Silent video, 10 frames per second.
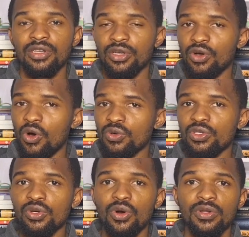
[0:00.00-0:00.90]
the
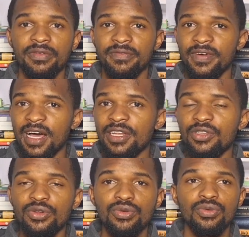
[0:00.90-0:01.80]
culture, the
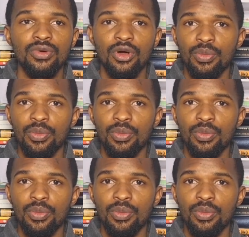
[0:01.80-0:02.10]
value,